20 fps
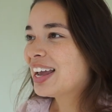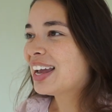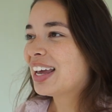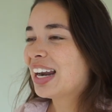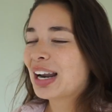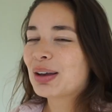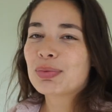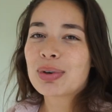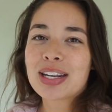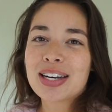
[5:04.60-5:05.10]
and
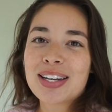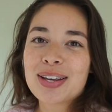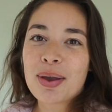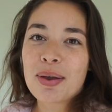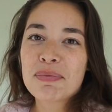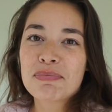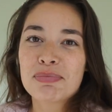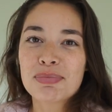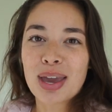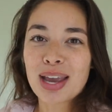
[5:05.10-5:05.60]
I'm
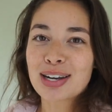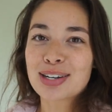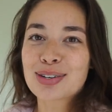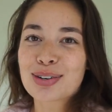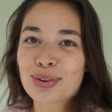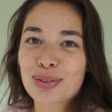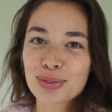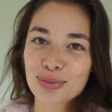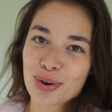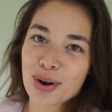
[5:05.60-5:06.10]
getting major
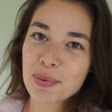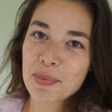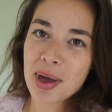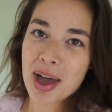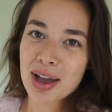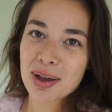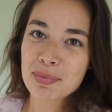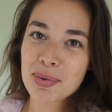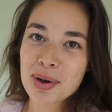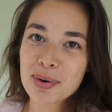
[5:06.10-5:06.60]

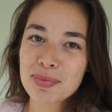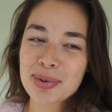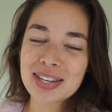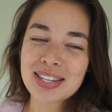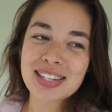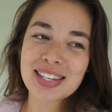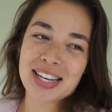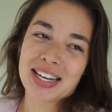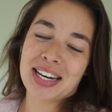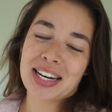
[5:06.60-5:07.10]
throwback moments,
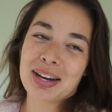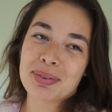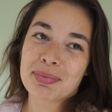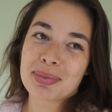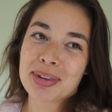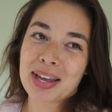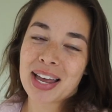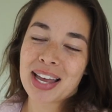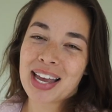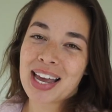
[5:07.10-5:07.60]
and
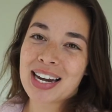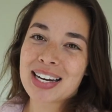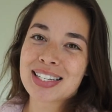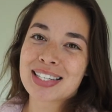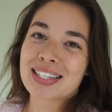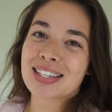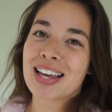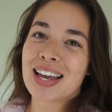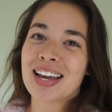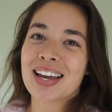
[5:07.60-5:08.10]
I gotta
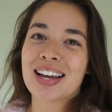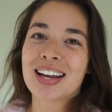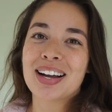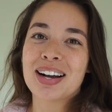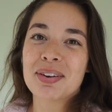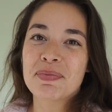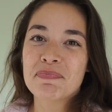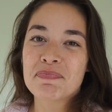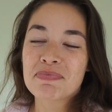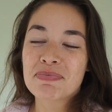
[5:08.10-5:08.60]
say,
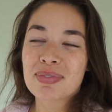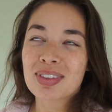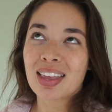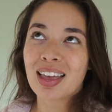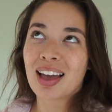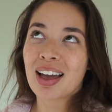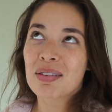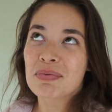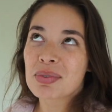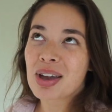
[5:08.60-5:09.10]

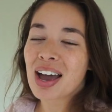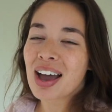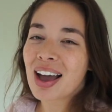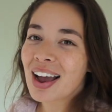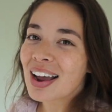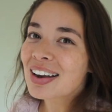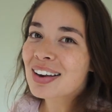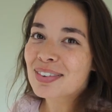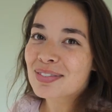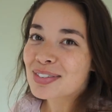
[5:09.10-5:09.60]
I'm
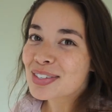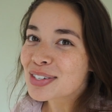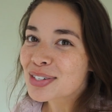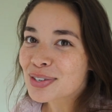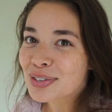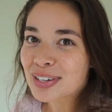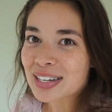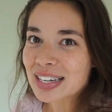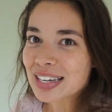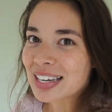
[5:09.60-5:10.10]
kind of
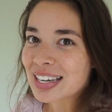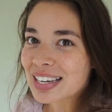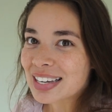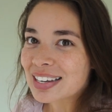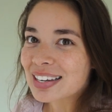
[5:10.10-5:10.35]
enjoying it.